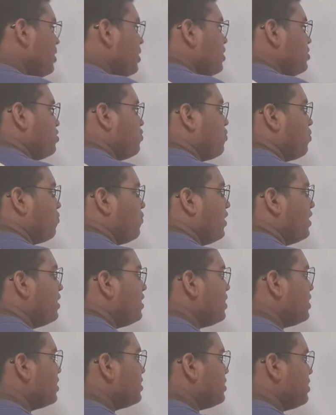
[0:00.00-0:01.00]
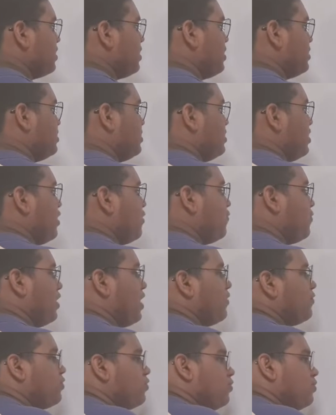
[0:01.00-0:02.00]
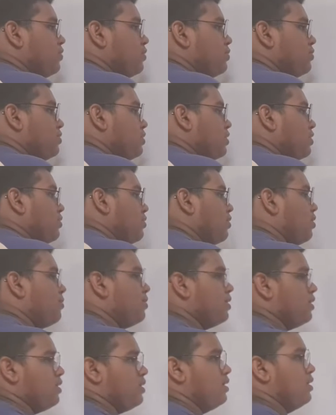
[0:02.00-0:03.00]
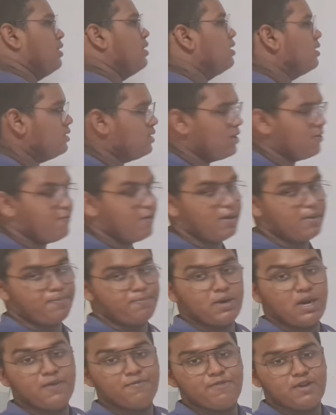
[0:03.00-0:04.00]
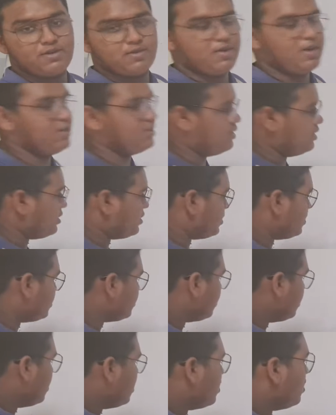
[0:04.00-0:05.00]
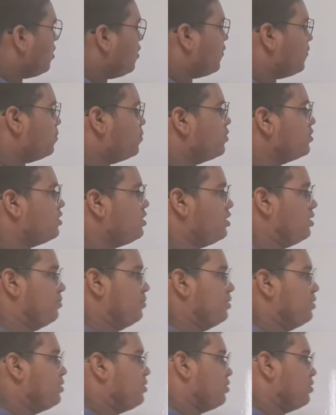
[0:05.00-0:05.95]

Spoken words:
So for finding HCF, we have to do the common prime factorization of both the numbers.